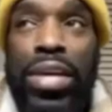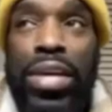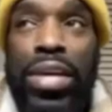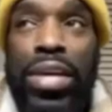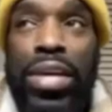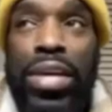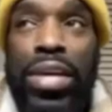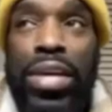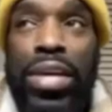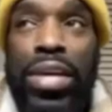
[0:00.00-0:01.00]

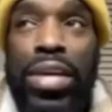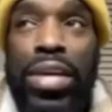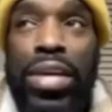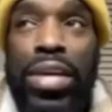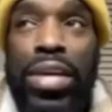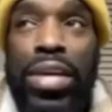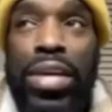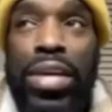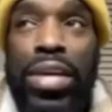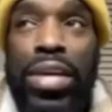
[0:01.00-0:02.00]

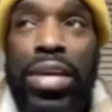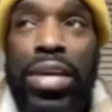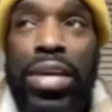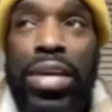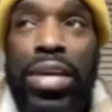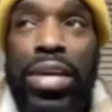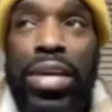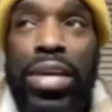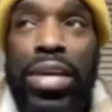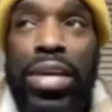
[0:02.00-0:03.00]

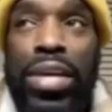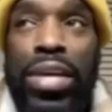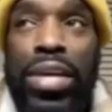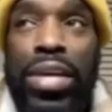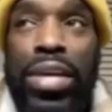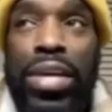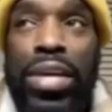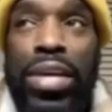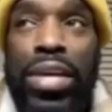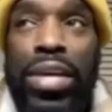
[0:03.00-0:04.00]

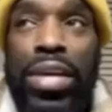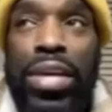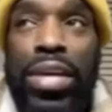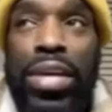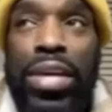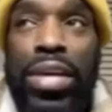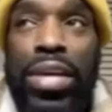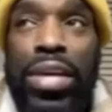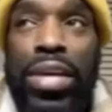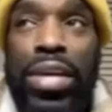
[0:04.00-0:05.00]

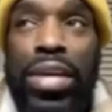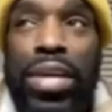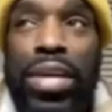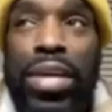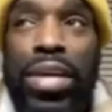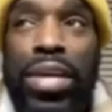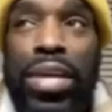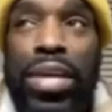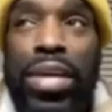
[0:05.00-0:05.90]
The person shown says nothing.